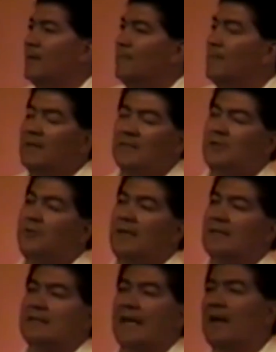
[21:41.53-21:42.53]
Ministry
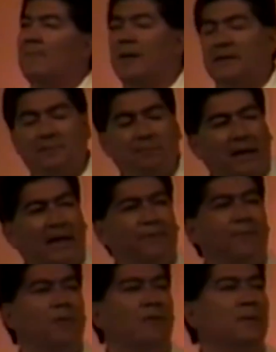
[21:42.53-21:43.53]
is not about the
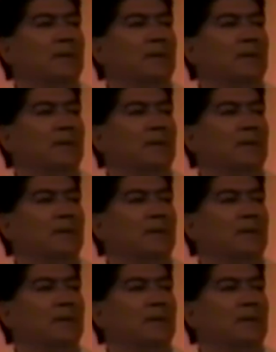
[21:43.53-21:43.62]
platform,